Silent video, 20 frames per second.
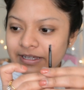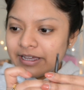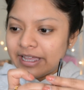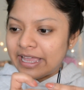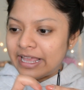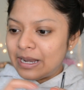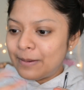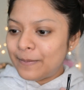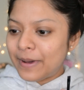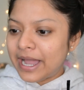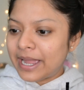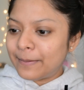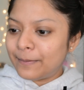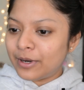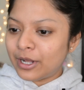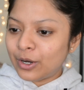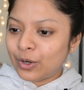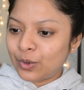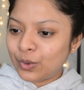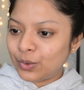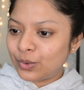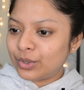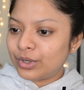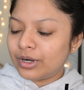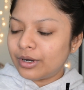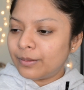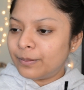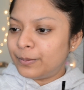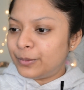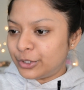the e.l.f. eyebrow
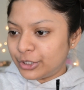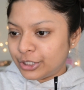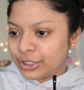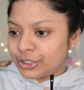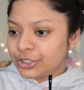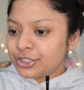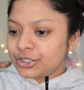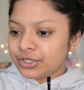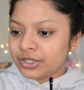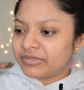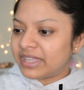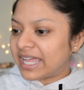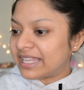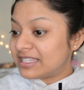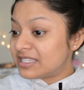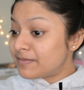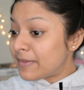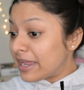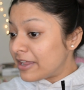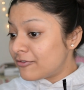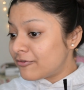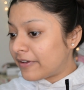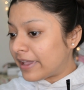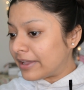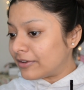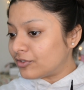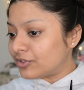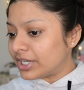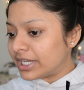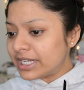brush. That's my
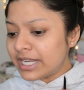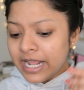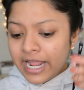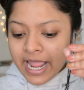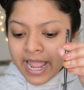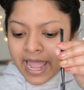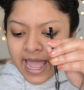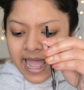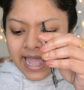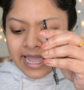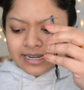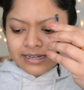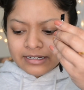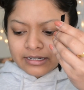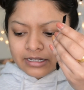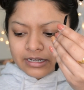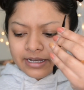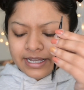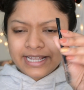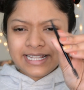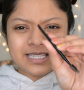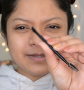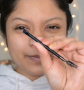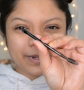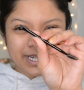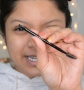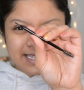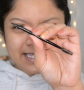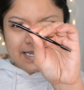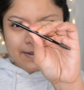favorite, and it's
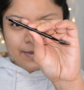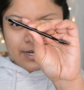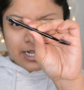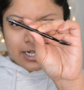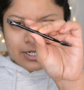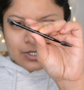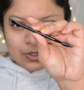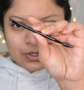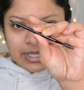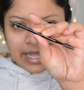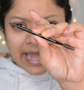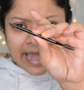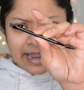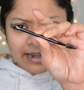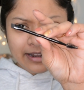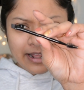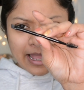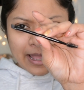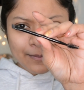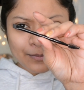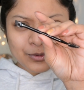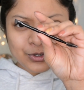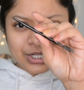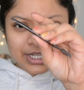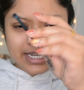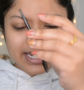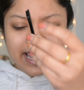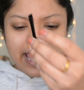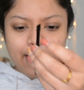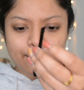pretty similar to that. I'm
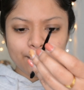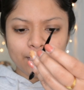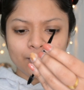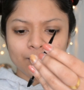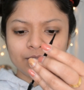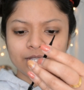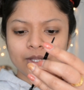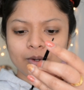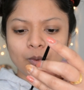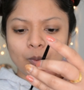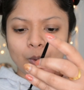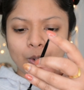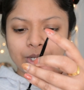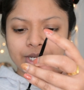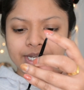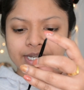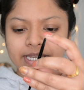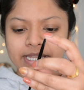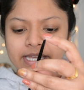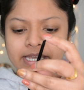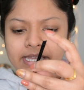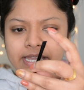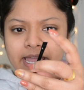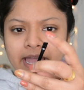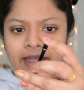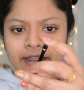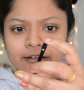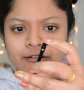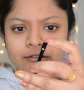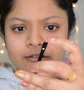really happy with the quality
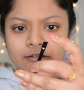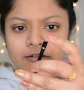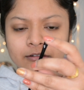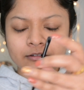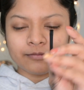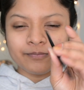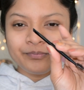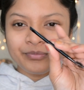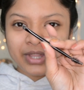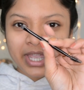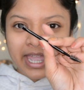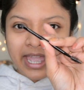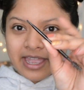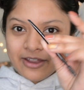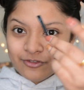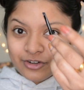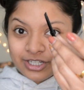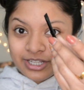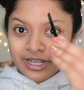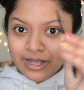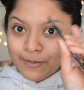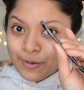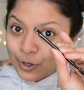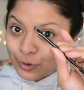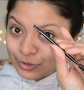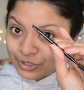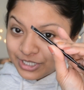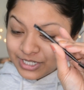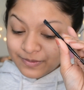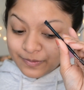and everything
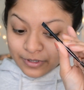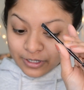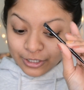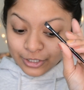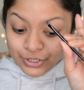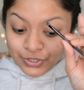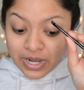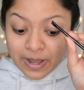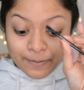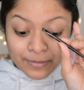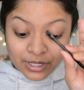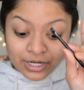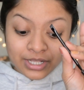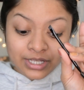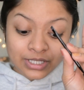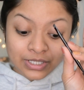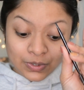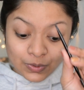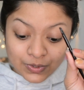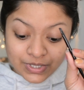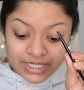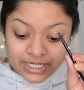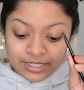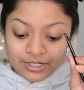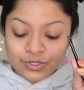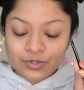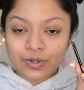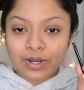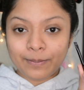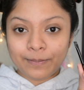about this brush, so I'm gonna use
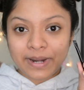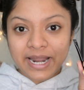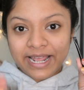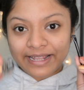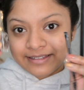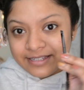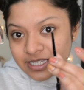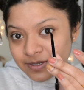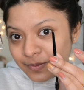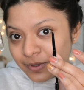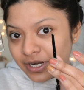it to apply this